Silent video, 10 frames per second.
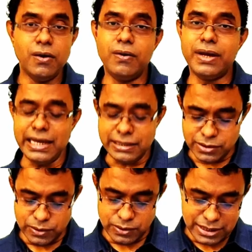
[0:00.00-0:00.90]
Okay,
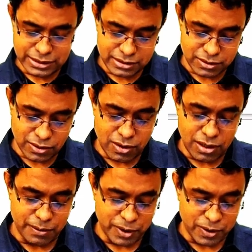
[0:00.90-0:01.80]
so this is
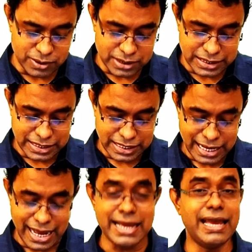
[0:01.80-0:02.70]
all about
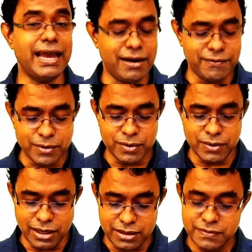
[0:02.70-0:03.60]
I had for
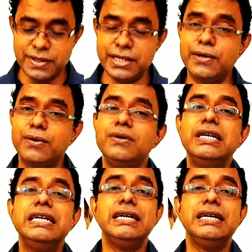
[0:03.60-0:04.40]
today's video.